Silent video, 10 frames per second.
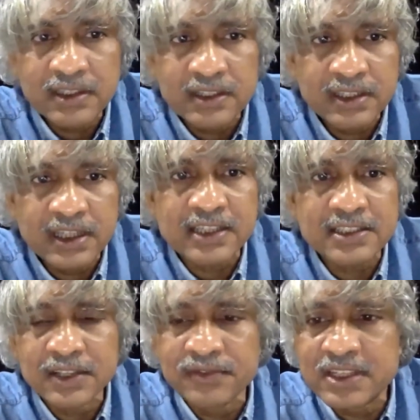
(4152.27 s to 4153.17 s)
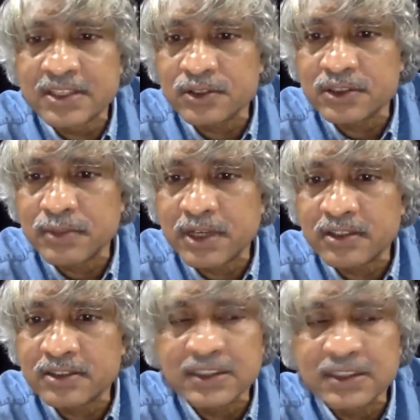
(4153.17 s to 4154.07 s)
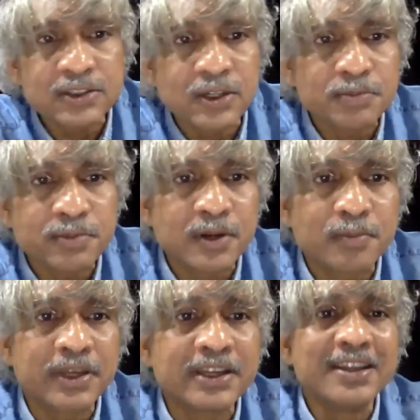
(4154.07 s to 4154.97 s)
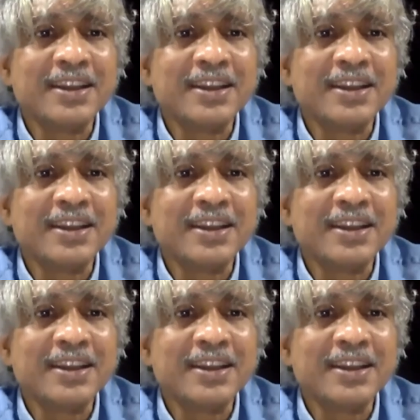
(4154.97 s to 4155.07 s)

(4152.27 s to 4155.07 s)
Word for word: let us leave this question because it's not complete.